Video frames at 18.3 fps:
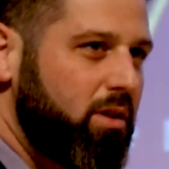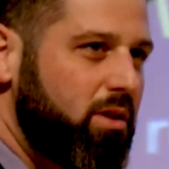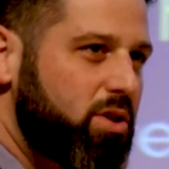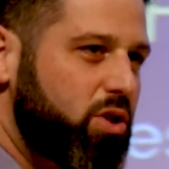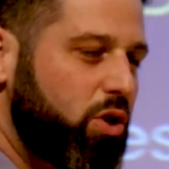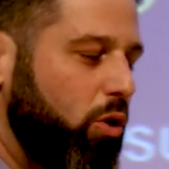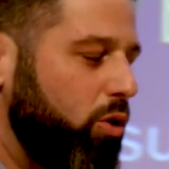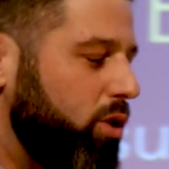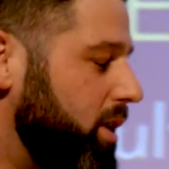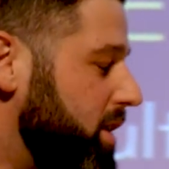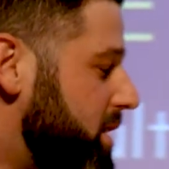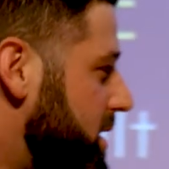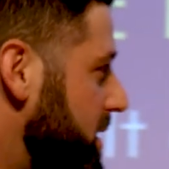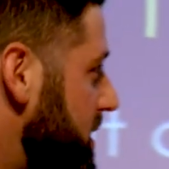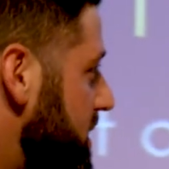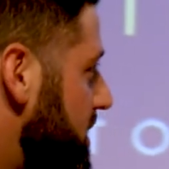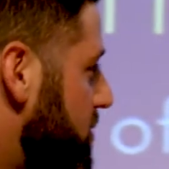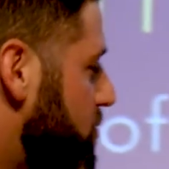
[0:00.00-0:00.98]
So this
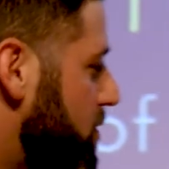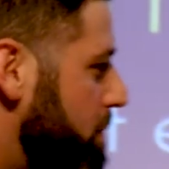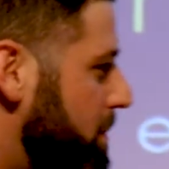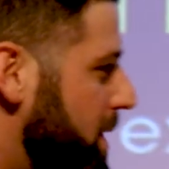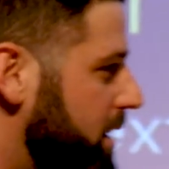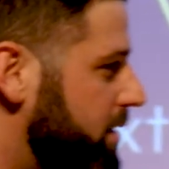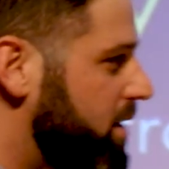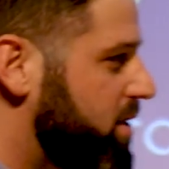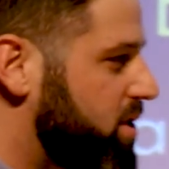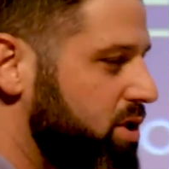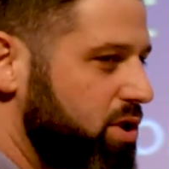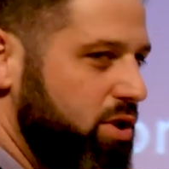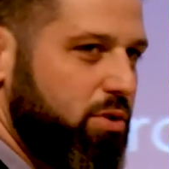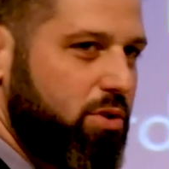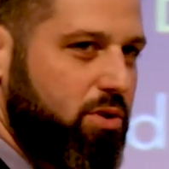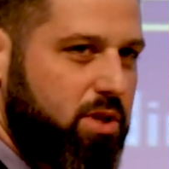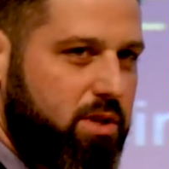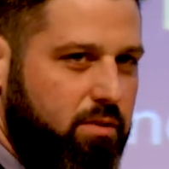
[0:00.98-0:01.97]
is tremendous
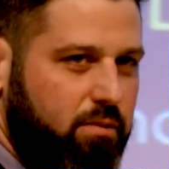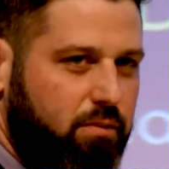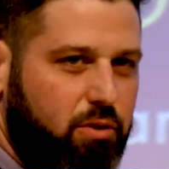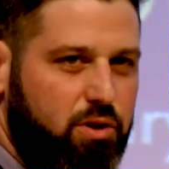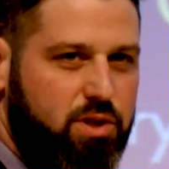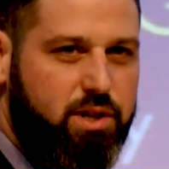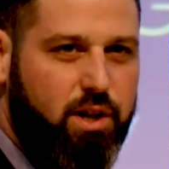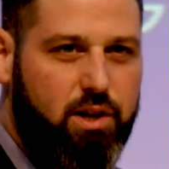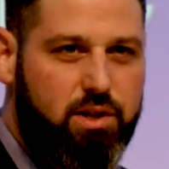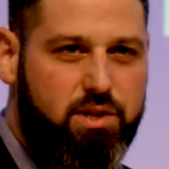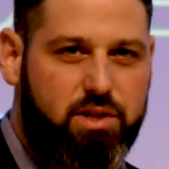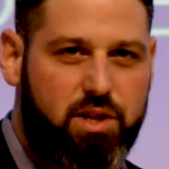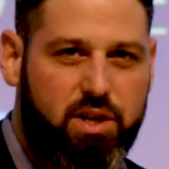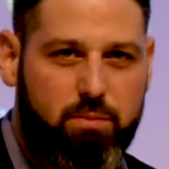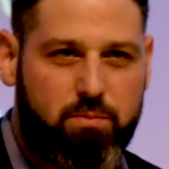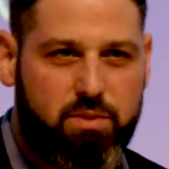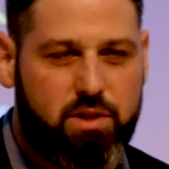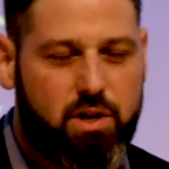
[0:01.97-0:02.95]
news for sales
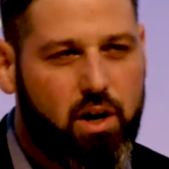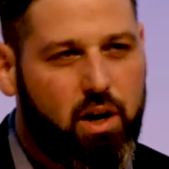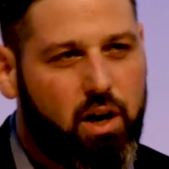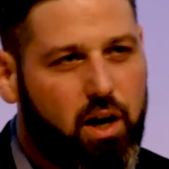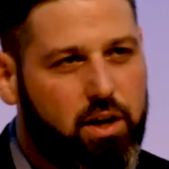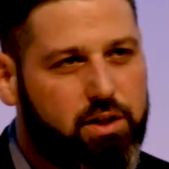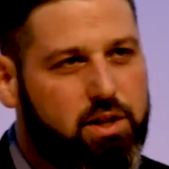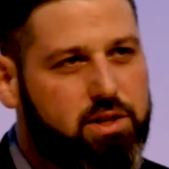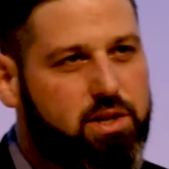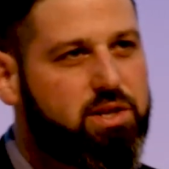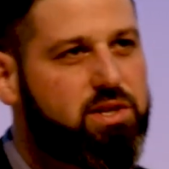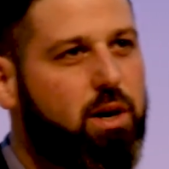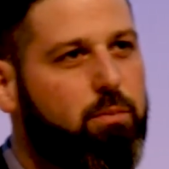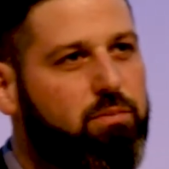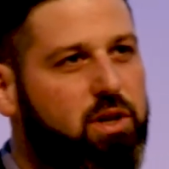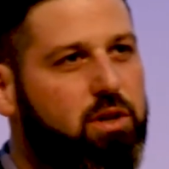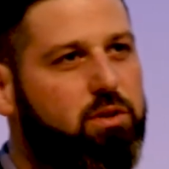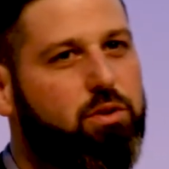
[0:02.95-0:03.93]
teams, and this is
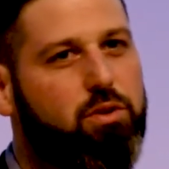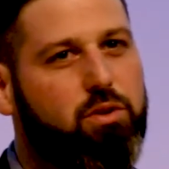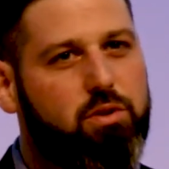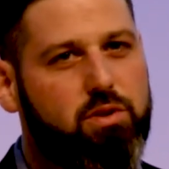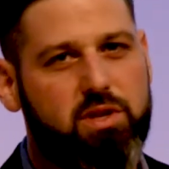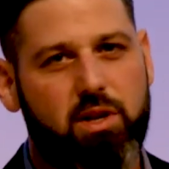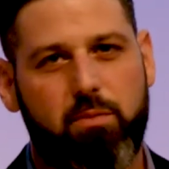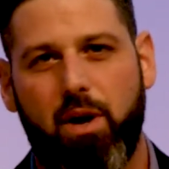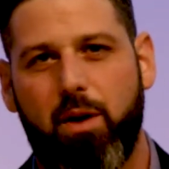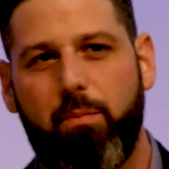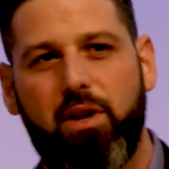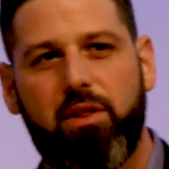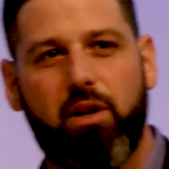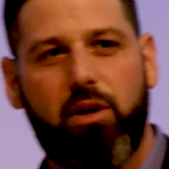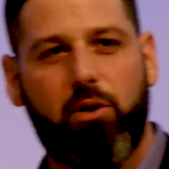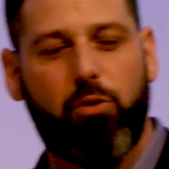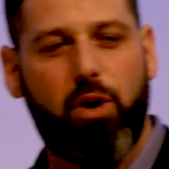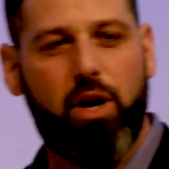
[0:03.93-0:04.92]
something to use. And maybe
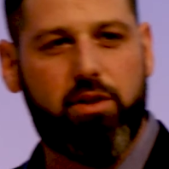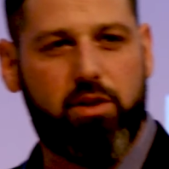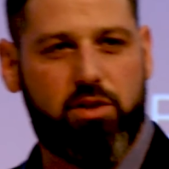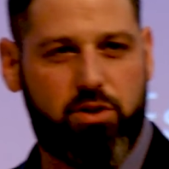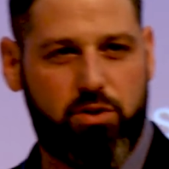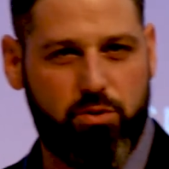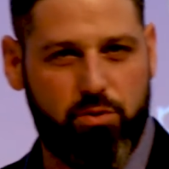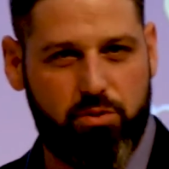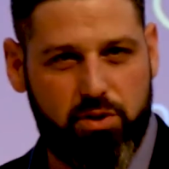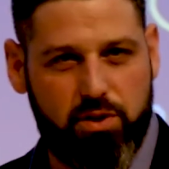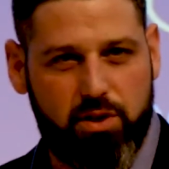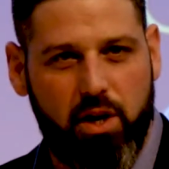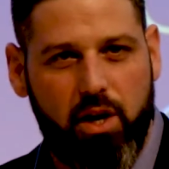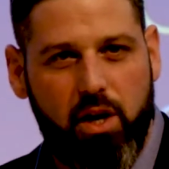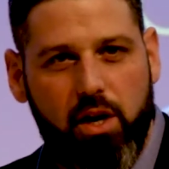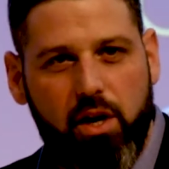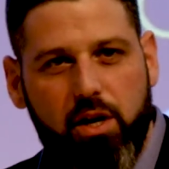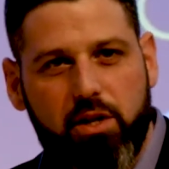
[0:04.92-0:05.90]
the greatest news
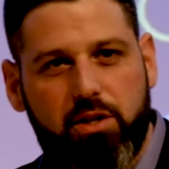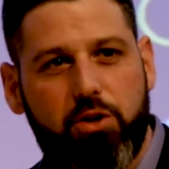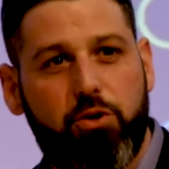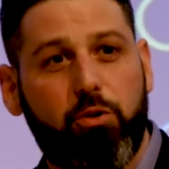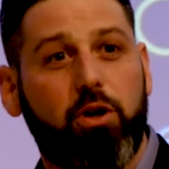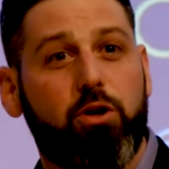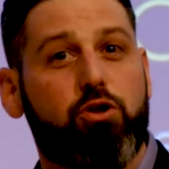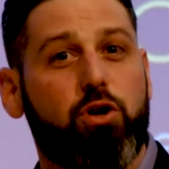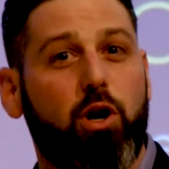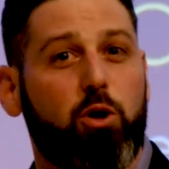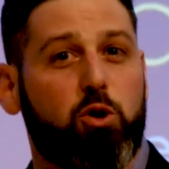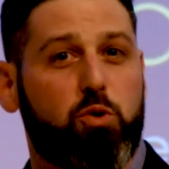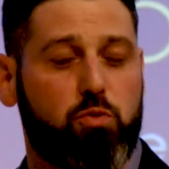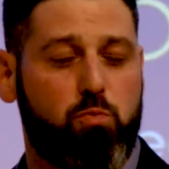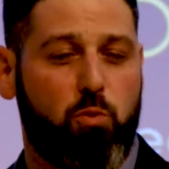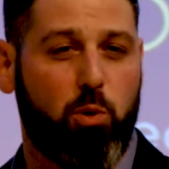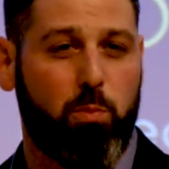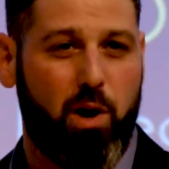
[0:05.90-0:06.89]
is that you can charge
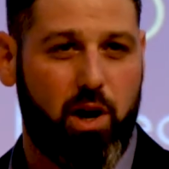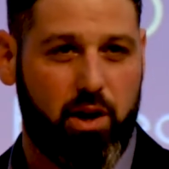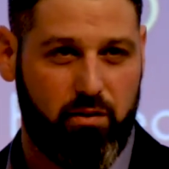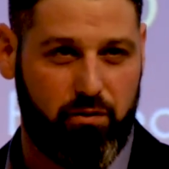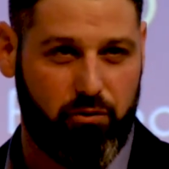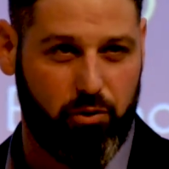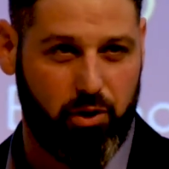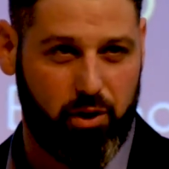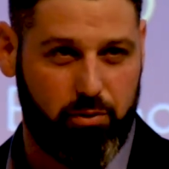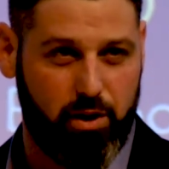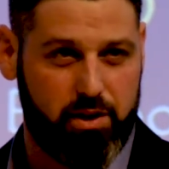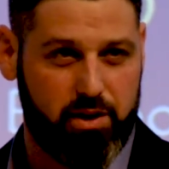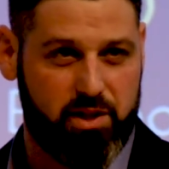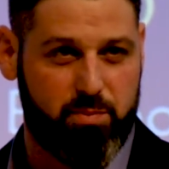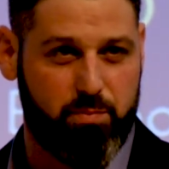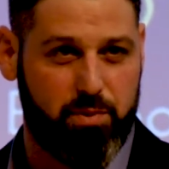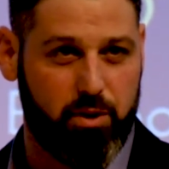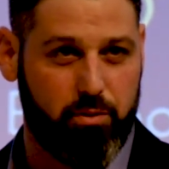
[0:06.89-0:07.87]
more money for a great
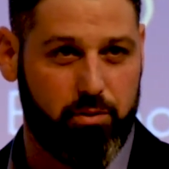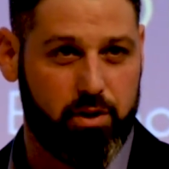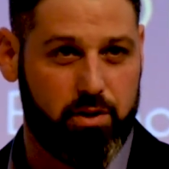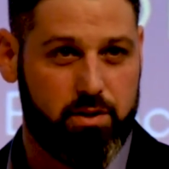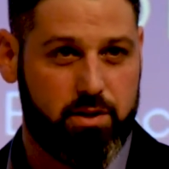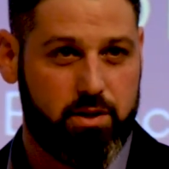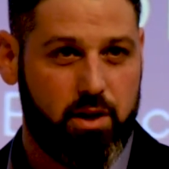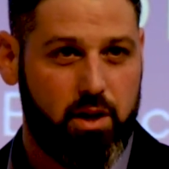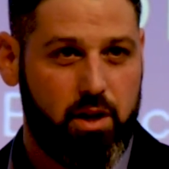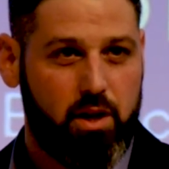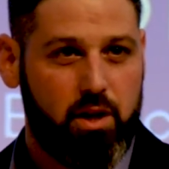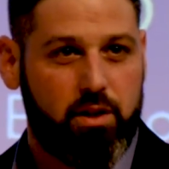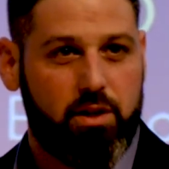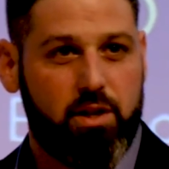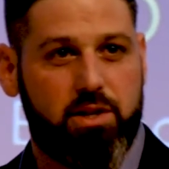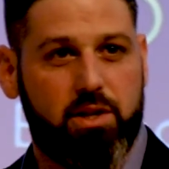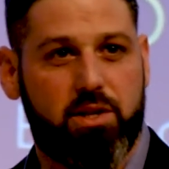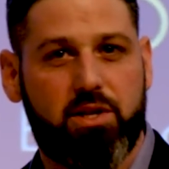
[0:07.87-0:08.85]
experience.
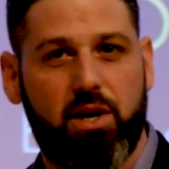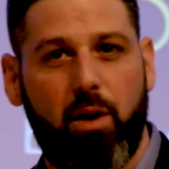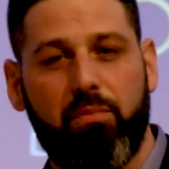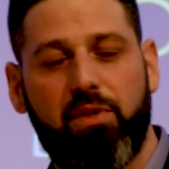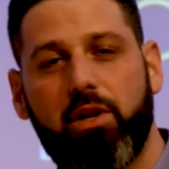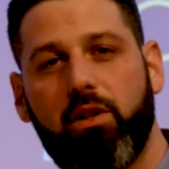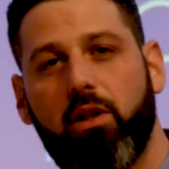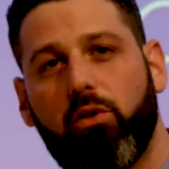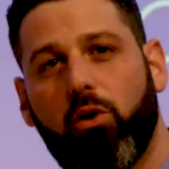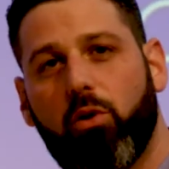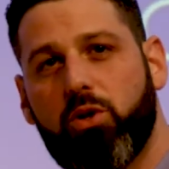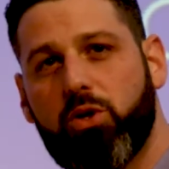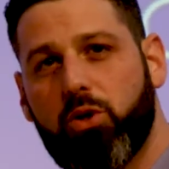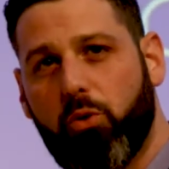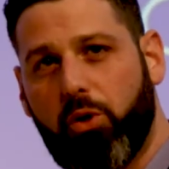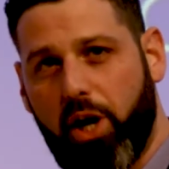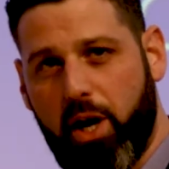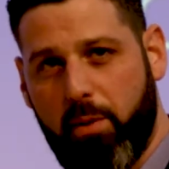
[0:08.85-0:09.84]
This is something that
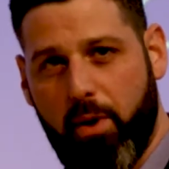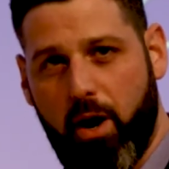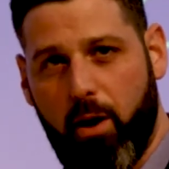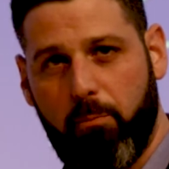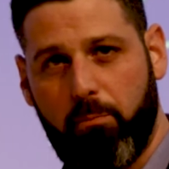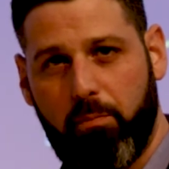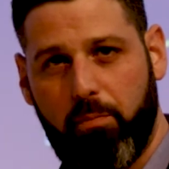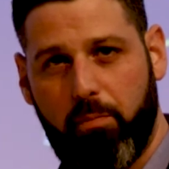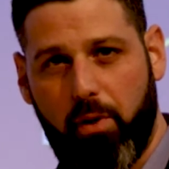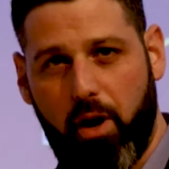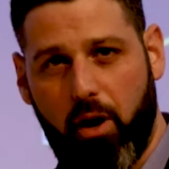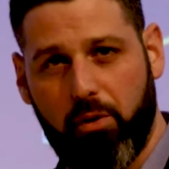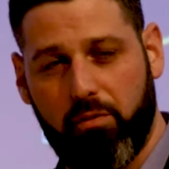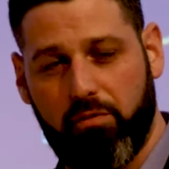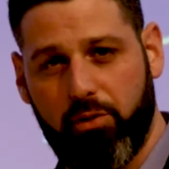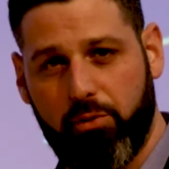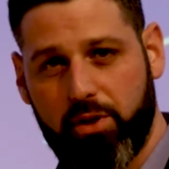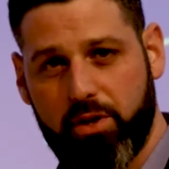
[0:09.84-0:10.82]
also came out
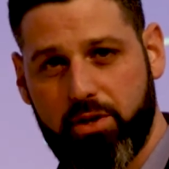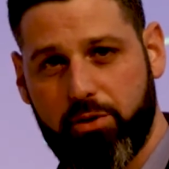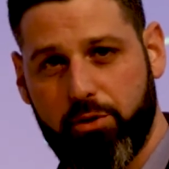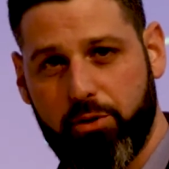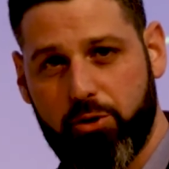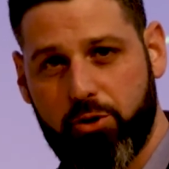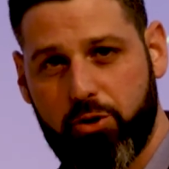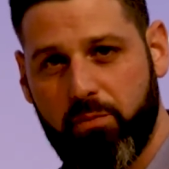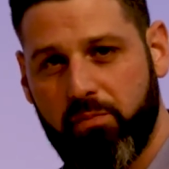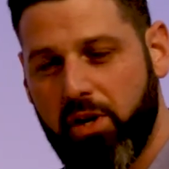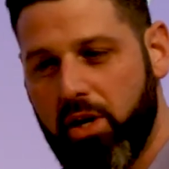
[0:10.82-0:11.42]
of the research.